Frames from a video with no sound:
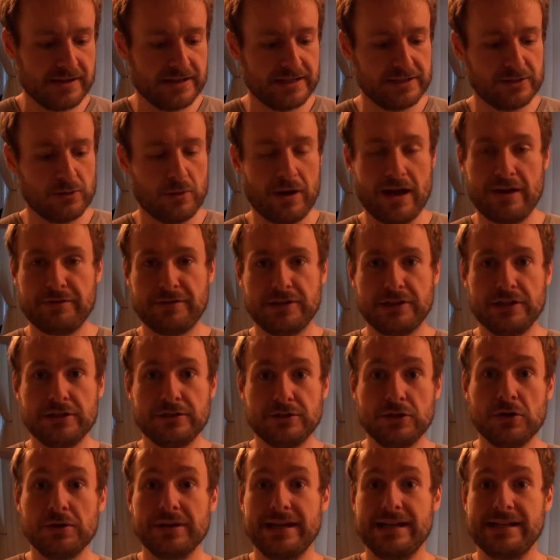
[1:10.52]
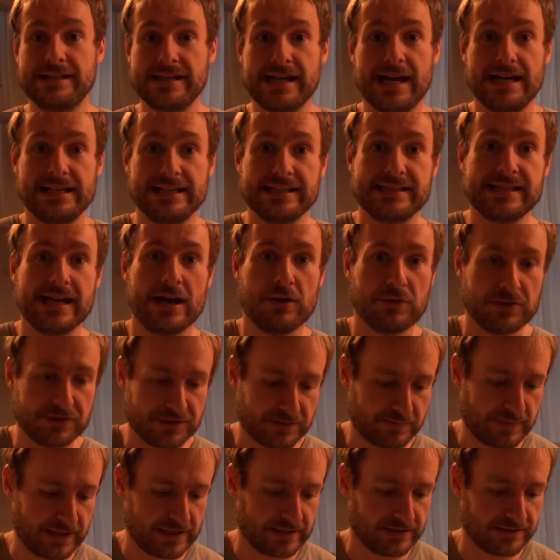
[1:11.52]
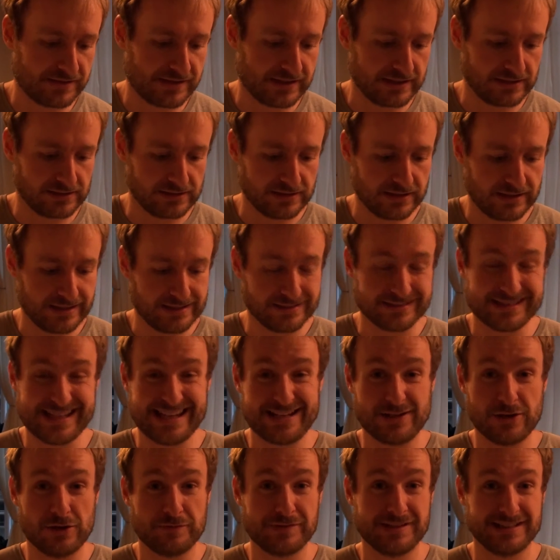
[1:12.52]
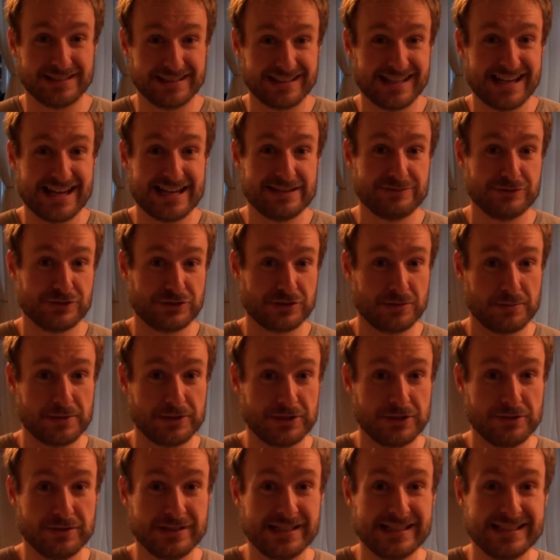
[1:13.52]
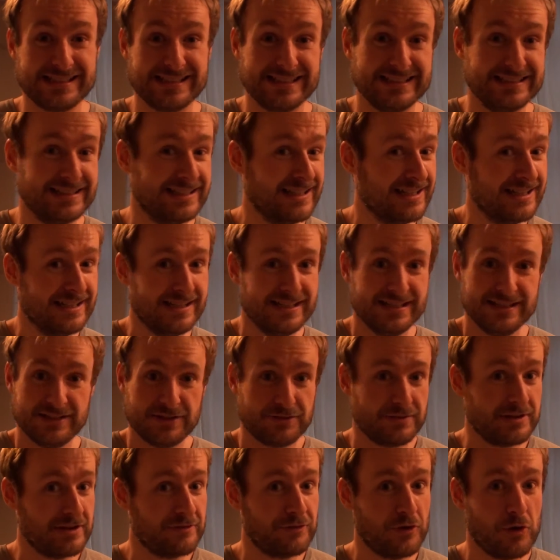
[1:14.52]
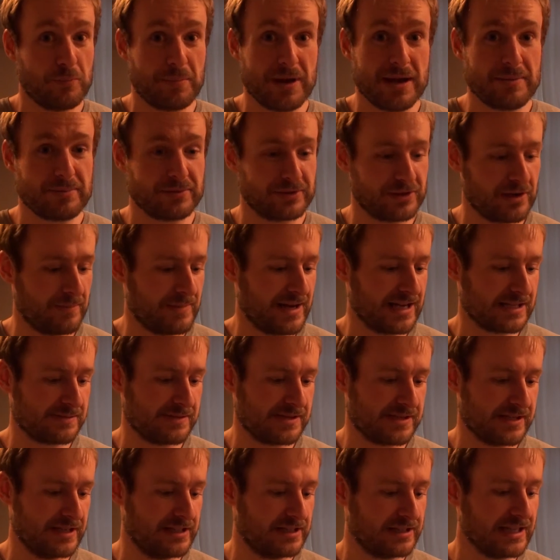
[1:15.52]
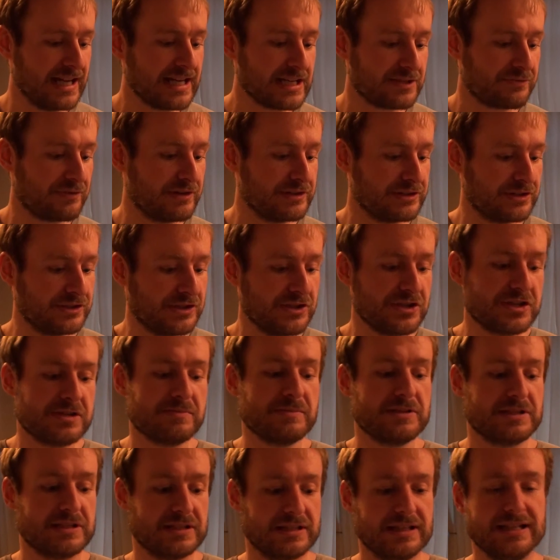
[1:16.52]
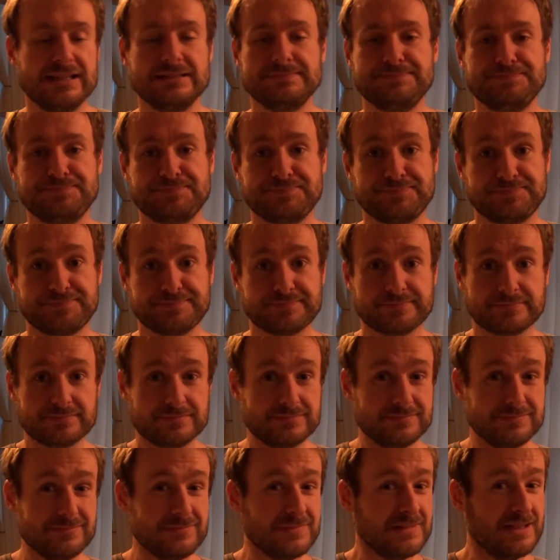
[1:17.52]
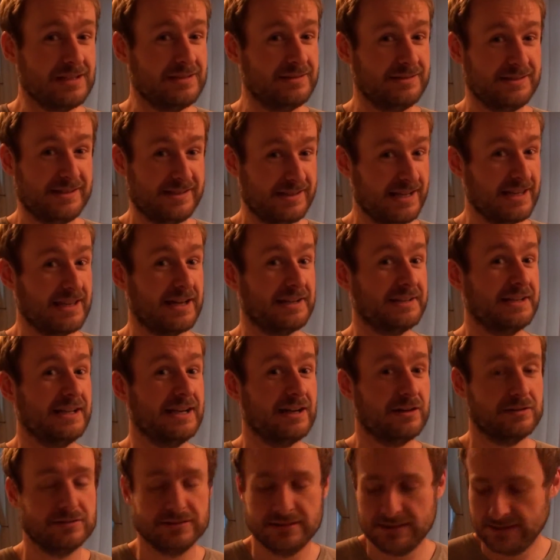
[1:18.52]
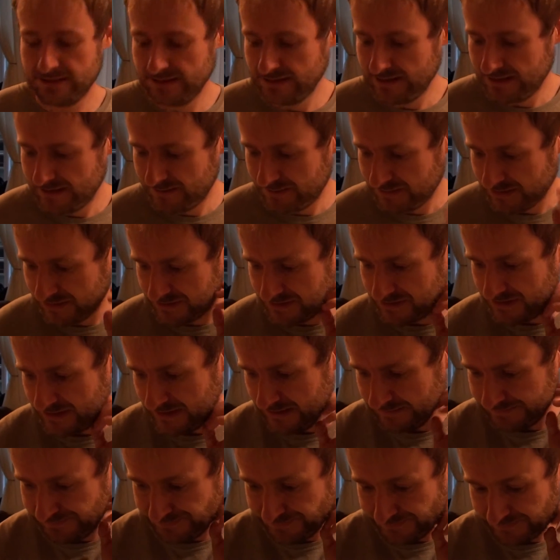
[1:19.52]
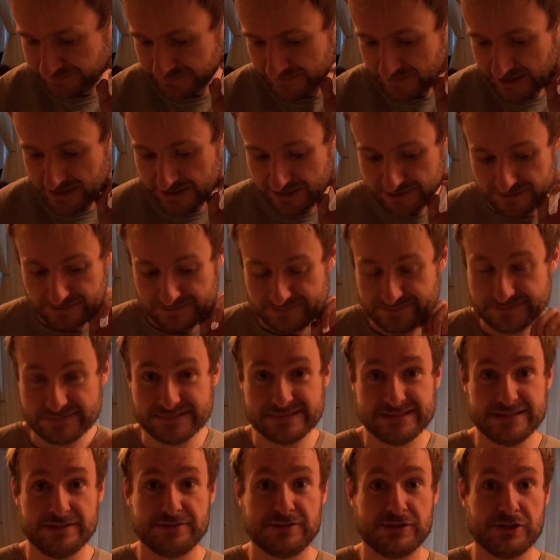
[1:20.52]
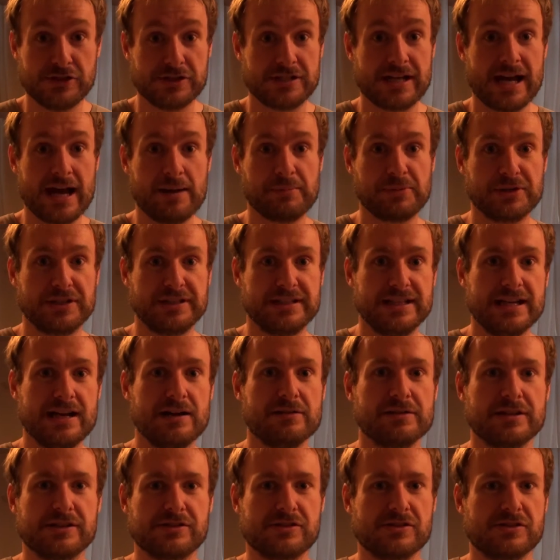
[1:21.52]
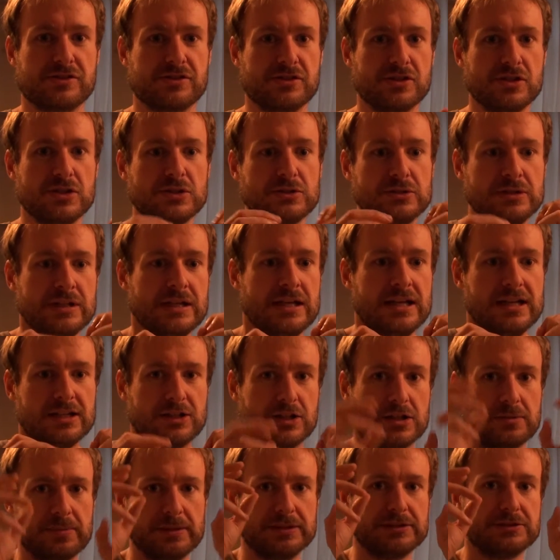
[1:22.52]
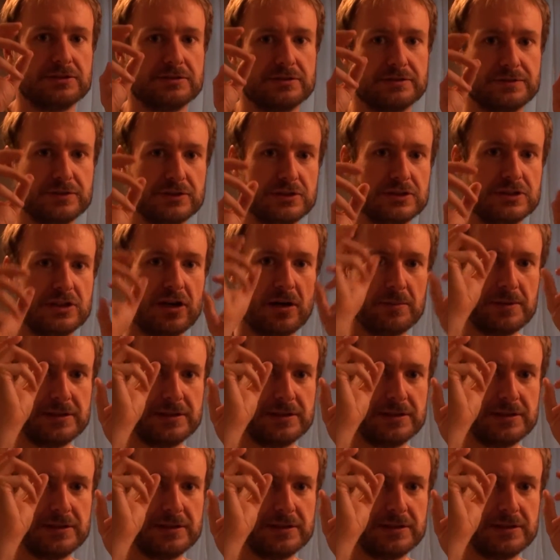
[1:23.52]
you know, whatever you do, don't get Tiny Towers because it'll take over your life and stop you doing anything. Three or four people got back to me saying, thanks for introducing me to that. And you say that now, but you know, you just can't put it down. It's just so, gotta build another floor.